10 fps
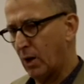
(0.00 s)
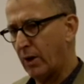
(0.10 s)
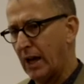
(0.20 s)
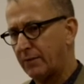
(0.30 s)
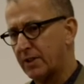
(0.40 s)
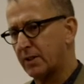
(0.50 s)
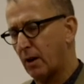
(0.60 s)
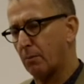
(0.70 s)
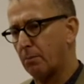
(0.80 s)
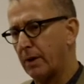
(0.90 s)
We have to
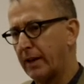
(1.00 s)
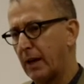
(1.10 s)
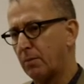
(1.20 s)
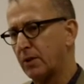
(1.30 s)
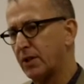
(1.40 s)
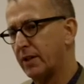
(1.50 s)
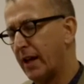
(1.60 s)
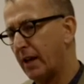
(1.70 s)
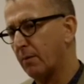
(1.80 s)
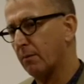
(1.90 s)
start being able
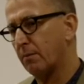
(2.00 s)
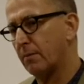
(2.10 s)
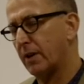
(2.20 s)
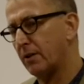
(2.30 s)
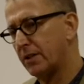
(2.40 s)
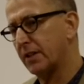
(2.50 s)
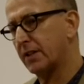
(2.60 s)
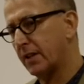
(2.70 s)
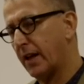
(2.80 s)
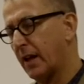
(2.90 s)
to
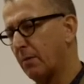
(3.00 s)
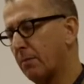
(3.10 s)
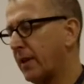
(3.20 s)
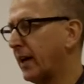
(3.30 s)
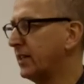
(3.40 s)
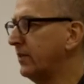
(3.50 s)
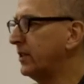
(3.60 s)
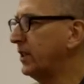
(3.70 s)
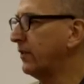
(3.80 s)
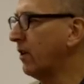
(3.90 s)
notice and name the activity of